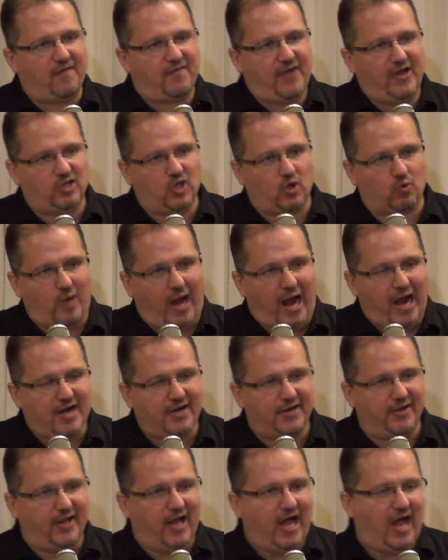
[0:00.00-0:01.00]
people
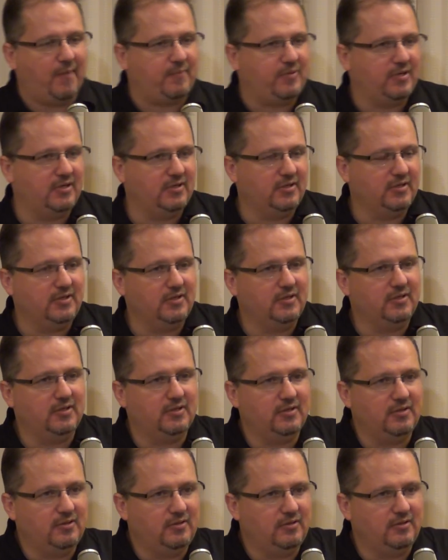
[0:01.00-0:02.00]
rounded up
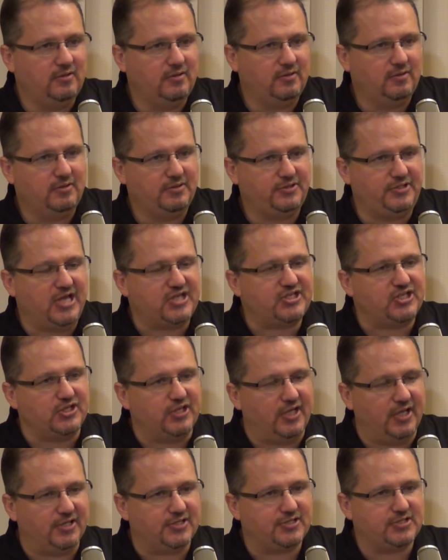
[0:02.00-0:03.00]

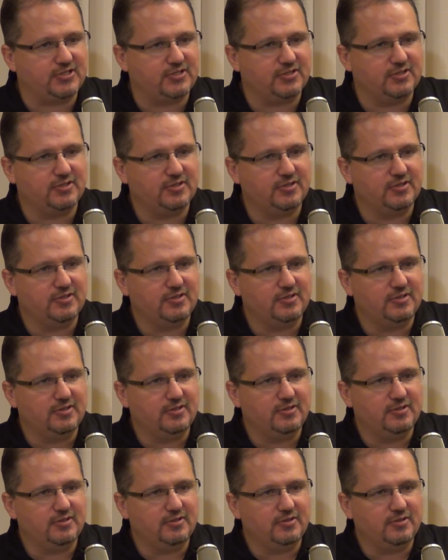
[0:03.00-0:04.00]
dissidents,
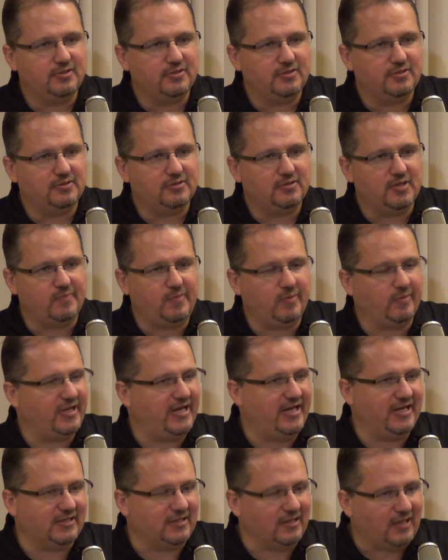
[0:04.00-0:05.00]
people
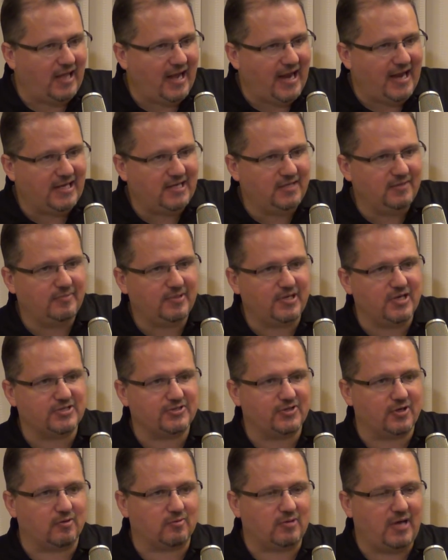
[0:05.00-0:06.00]
he didn't like because
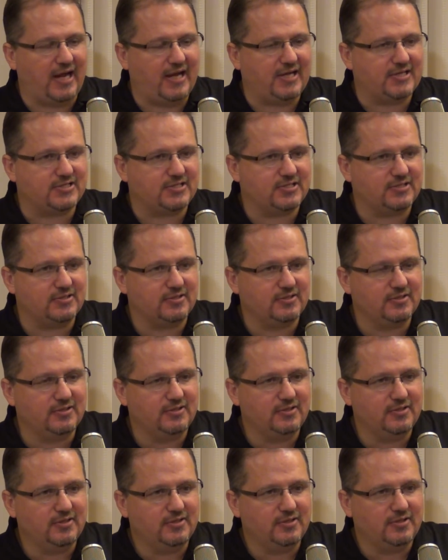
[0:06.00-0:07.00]
of their race.
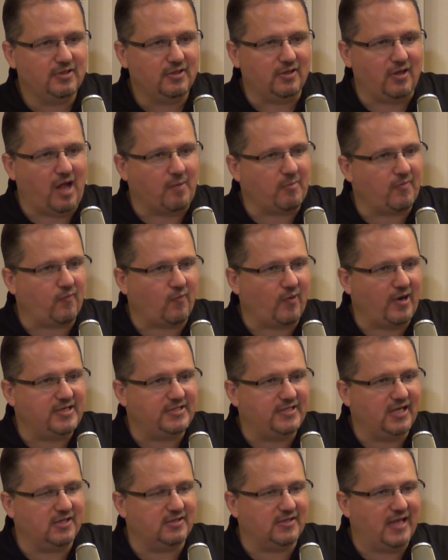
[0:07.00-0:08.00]
Long before he
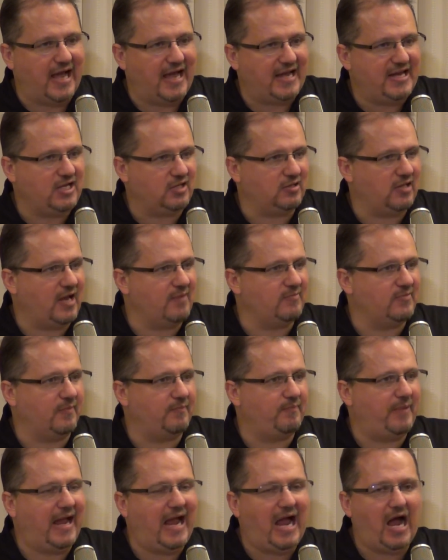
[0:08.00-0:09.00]
did that, he claimed the
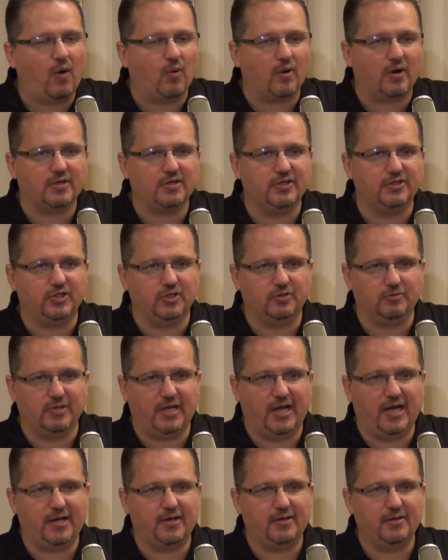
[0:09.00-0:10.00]
power to do
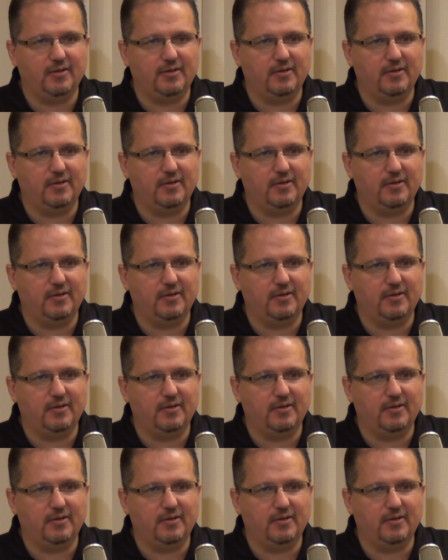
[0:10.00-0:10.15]
that.